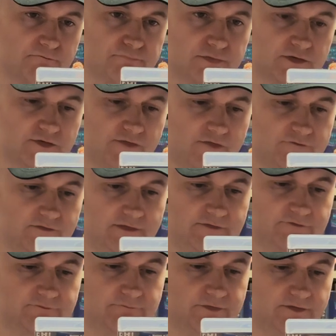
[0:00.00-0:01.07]
Blu-ray
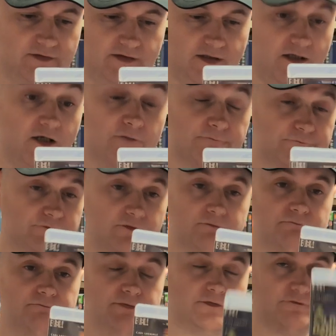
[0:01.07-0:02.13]
release, but I hope
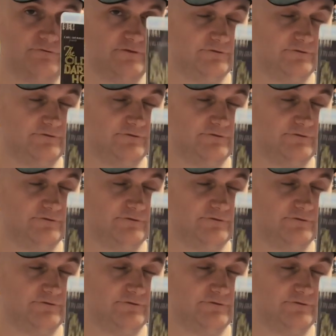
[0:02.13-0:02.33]
so, because